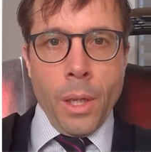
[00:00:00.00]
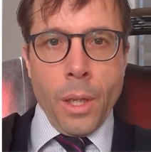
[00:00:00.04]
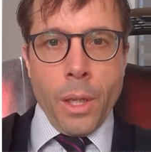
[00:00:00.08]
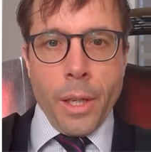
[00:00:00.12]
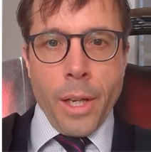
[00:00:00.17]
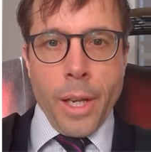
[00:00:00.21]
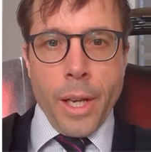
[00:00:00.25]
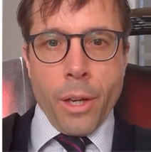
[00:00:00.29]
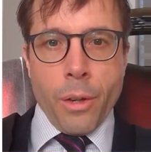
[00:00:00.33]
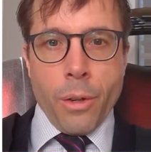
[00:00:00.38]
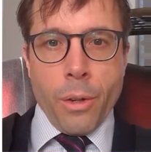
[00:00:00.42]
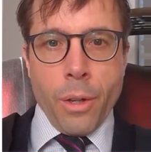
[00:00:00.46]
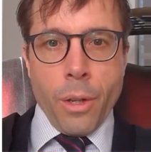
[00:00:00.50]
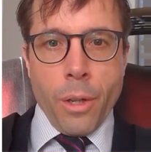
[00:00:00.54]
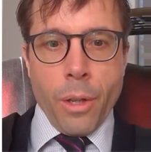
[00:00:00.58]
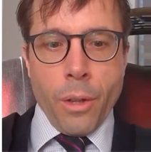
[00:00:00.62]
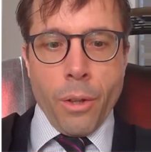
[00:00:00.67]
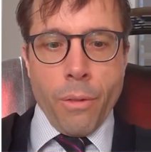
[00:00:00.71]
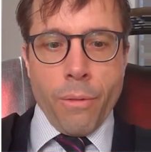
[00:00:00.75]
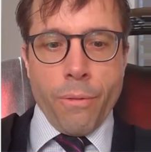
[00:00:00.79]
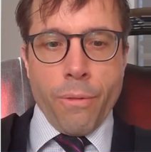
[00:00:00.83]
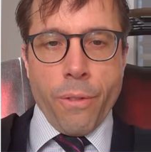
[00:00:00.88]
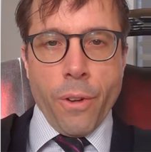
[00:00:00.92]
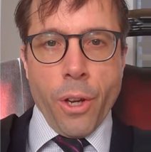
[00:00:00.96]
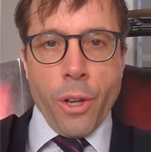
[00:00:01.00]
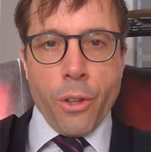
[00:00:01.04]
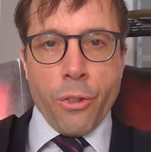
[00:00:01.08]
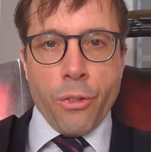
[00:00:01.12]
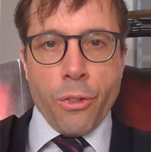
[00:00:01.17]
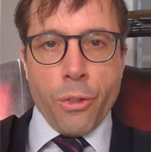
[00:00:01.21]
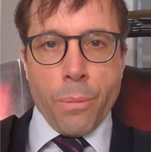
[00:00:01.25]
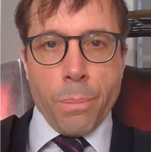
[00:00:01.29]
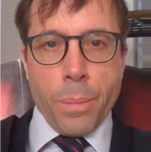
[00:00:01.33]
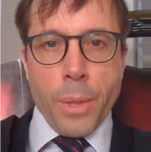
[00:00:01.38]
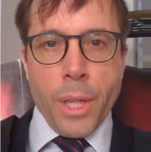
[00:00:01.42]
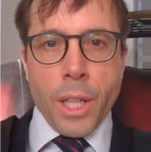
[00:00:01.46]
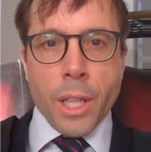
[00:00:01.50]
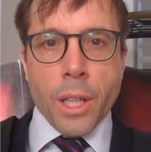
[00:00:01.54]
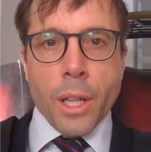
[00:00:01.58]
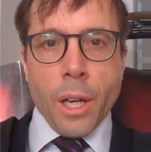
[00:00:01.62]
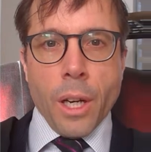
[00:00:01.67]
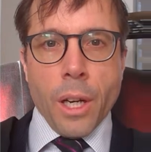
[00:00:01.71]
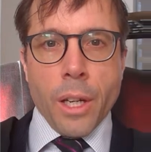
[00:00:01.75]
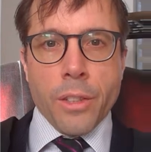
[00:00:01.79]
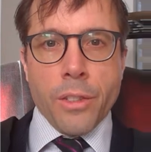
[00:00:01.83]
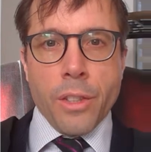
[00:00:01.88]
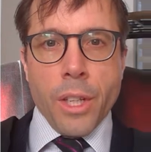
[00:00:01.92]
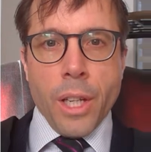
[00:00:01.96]
Now, the first big
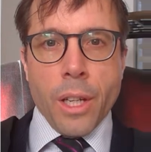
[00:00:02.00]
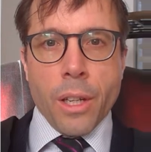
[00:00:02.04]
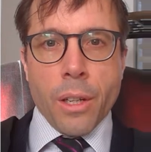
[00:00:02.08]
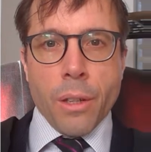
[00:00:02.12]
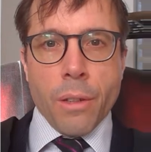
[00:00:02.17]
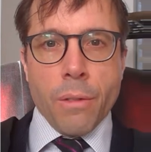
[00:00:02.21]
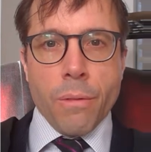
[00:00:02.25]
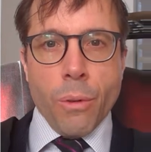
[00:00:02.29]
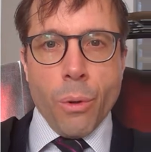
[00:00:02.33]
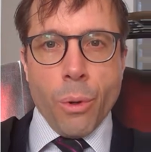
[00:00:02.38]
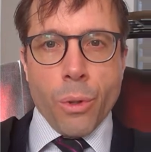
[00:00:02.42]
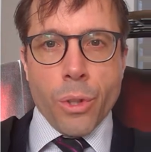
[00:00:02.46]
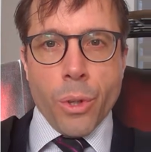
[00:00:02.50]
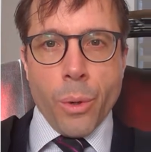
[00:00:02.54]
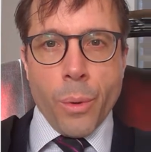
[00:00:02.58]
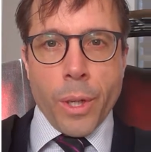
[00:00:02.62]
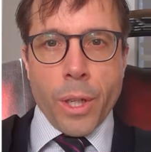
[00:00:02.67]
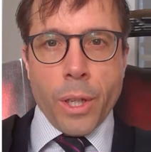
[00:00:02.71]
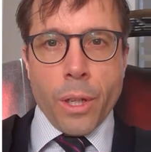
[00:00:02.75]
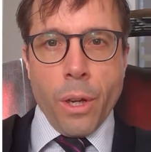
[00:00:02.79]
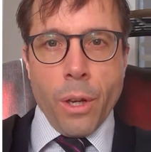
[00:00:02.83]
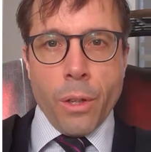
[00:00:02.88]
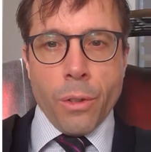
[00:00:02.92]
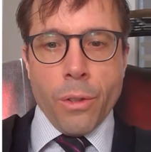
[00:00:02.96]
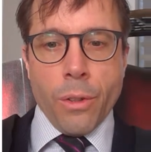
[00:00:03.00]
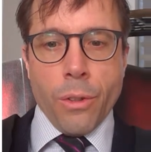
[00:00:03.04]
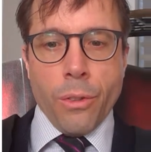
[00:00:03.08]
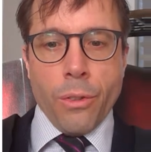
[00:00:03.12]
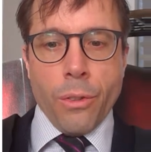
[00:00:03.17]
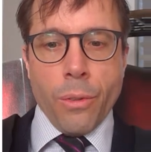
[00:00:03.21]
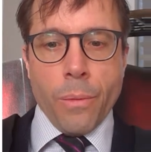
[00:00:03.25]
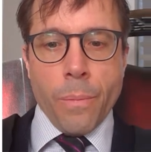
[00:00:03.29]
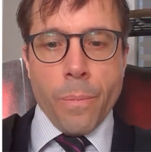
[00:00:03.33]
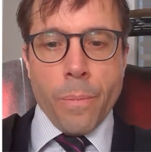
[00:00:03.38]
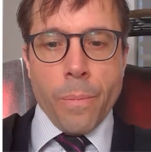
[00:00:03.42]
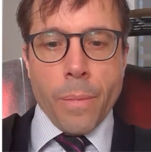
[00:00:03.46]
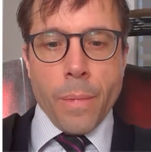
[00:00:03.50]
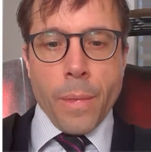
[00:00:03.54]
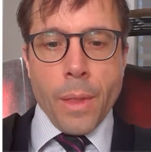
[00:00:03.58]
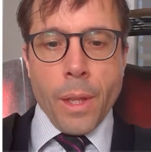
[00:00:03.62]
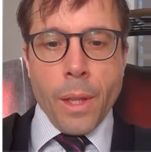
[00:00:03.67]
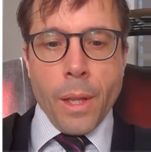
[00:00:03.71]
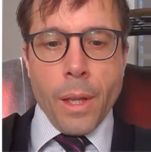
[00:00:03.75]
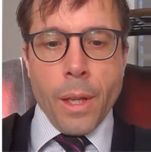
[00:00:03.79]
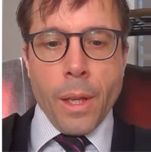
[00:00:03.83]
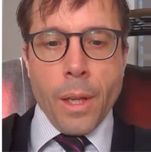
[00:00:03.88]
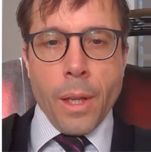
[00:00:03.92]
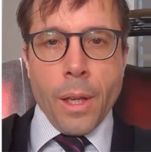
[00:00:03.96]
idea of autoencoders.
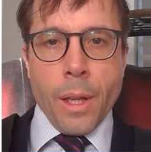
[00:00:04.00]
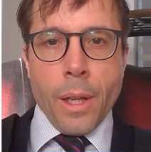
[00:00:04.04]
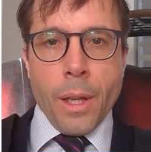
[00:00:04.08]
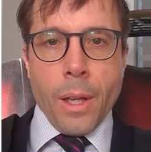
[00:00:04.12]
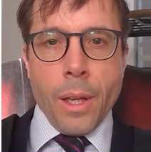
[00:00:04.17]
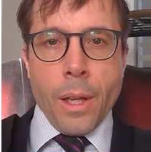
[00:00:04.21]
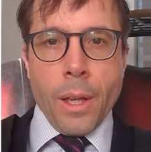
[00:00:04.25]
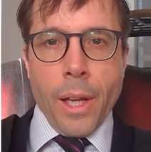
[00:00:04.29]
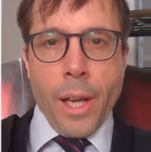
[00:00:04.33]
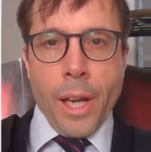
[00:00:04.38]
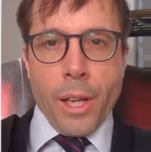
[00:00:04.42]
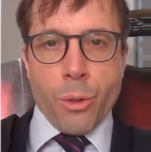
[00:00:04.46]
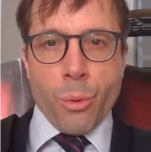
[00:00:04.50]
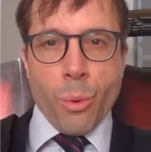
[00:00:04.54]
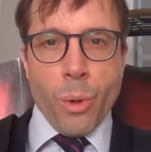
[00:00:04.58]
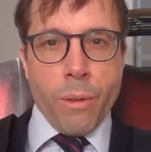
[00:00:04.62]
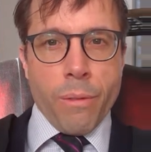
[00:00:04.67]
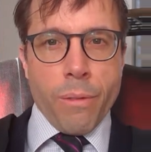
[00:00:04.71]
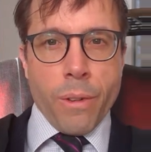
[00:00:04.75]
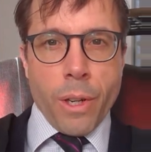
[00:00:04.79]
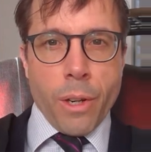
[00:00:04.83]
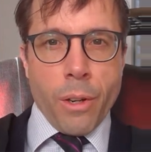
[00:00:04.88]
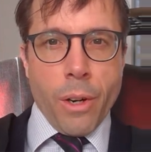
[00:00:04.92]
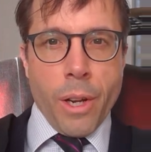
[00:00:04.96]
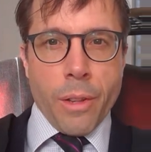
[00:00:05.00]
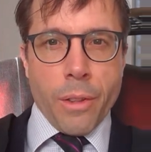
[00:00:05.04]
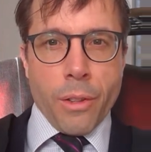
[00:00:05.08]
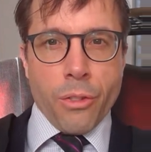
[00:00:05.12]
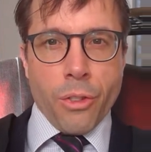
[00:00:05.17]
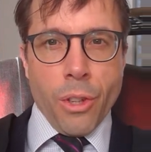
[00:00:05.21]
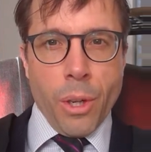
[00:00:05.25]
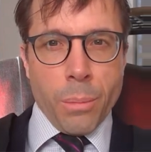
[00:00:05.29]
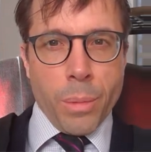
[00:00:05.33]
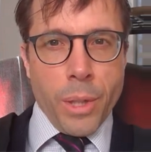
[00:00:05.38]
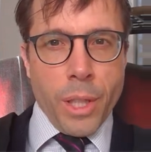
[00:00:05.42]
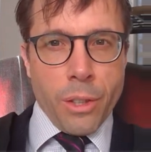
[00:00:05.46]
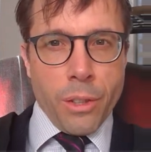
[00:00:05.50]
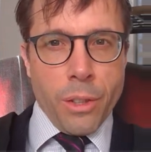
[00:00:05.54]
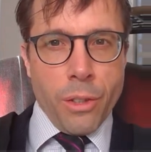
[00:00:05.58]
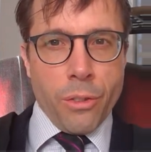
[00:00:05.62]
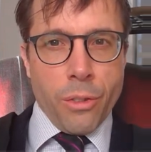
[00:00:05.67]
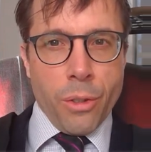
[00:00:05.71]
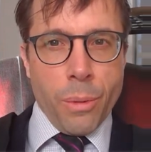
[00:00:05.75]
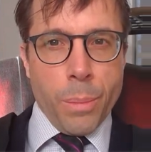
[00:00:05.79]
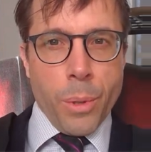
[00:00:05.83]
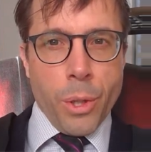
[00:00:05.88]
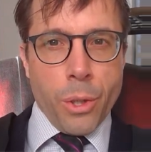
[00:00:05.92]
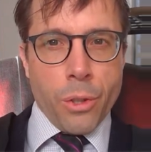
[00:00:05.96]
How do we figure out the sampling
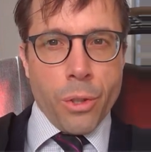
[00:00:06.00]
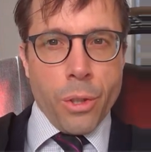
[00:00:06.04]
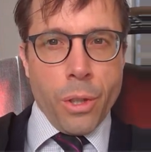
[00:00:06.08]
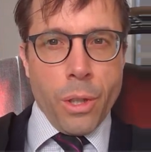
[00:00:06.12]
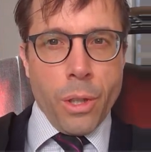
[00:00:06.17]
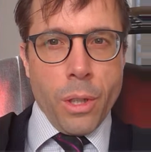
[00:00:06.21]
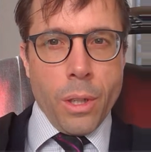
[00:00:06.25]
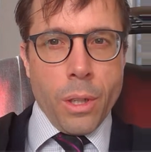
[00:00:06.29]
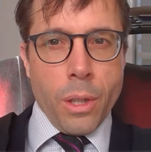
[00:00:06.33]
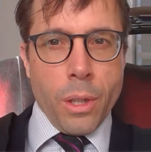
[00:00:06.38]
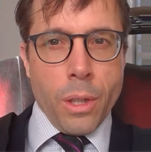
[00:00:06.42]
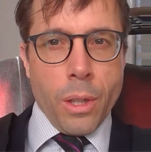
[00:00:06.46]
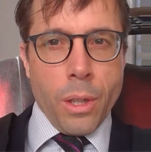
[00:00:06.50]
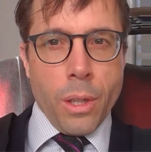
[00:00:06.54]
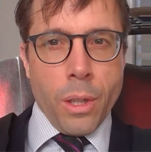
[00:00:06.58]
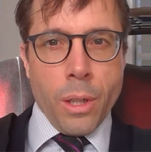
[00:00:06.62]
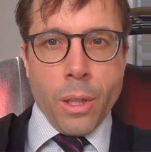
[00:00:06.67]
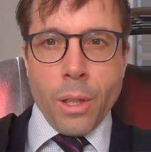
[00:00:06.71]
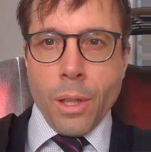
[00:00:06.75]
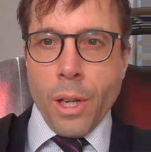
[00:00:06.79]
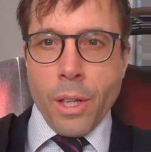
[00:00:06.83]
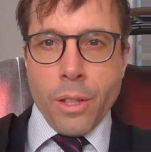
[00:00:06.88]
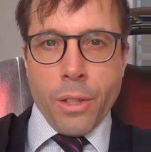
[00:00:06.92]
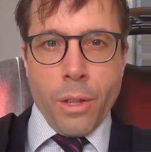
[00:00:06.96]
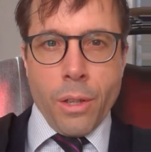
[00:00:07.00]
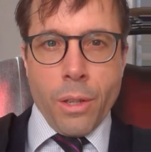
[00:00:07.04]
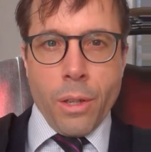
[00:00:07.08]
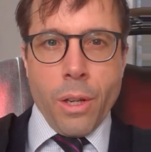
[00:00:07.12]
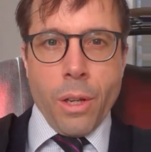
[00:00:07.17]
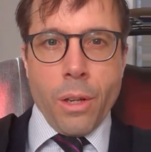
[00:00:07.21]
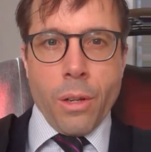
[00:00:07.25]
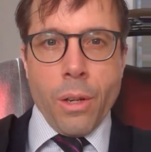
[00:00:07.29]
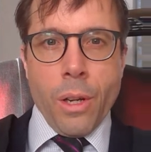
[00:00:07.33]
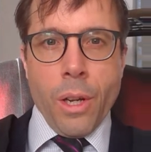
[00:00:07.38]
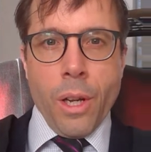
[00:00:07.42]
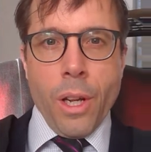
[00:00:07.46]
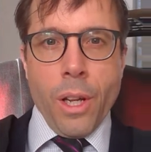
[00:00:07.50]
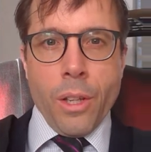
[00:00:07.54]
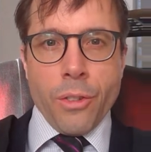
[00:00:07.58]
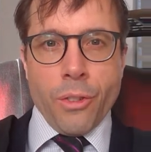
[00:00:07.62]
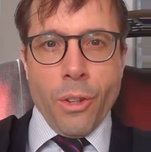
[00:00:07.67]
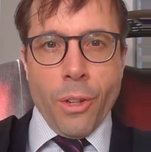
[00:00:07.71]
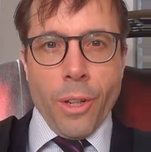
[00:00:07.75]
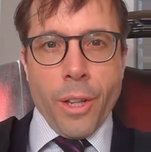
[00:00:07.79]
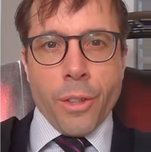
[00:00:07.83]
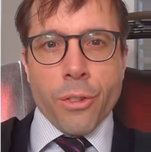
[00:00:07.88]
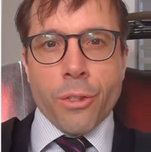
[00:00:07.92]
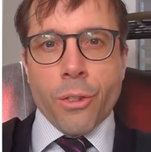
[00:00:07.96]
distribution? I don't know, so
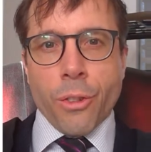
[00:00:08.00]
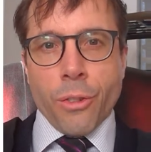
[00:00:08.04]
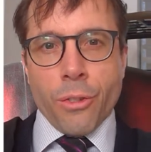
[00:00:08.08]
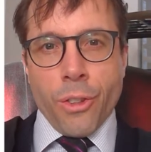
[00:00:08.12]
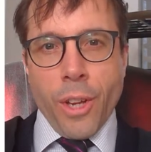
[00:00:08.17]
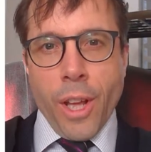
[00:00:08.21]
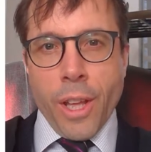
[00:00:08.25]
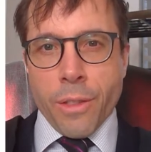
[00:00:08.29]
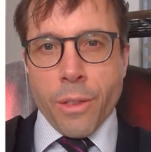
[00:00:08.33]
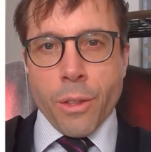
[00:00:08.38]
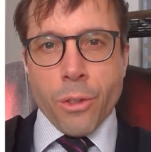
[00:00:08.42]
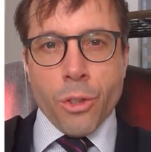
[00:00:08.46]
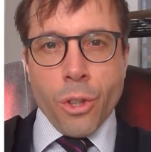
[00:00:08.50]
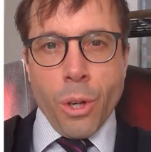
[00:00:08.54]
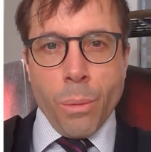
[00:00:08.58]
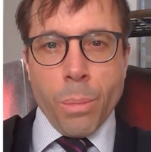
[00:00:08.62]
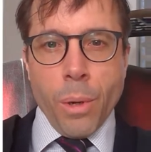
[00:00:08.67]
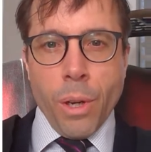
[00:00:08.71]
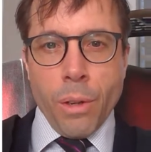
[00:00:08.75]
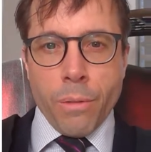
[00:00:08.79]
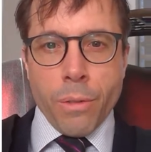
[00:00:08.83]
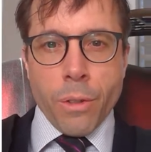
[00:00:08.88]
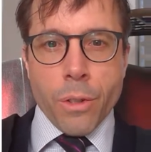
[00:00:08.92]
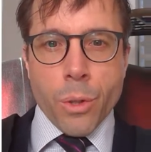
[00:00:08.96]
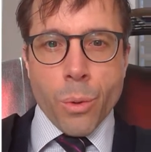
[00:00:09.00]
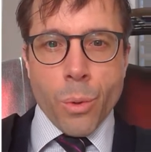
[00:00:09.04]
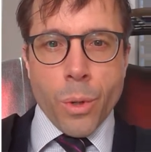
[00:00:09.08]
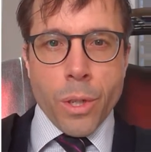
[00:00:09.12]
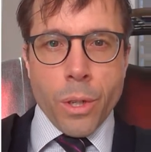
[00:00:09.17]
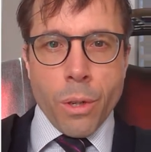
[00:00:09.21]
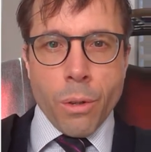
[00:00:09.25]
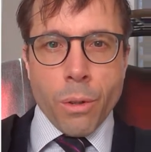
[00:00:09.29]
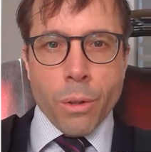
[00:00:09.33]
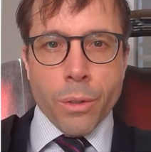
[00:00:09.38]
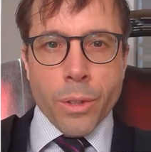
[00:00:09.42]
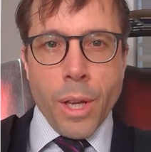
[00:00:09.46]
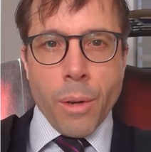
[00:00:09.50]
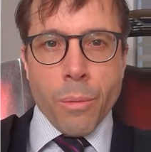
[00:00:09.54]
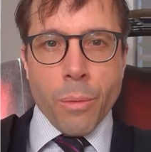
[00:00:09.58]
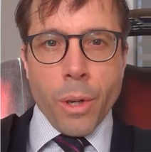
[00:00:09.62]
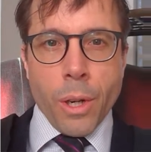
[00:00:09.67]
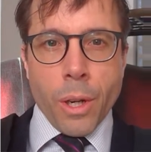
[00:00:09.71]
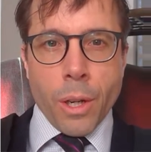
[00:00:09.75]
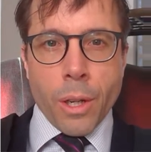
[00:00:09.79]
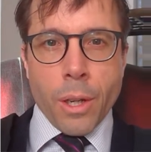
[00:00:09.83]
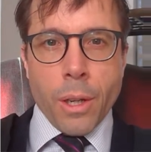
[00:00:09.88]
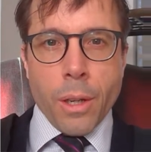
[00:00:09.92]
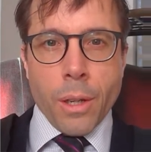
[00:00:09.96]
let's just hand the job over to a neural
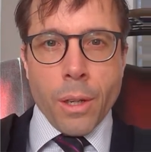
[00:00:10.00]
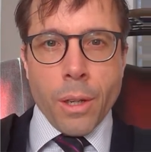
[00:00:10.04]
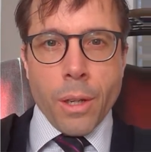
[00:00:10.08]
network.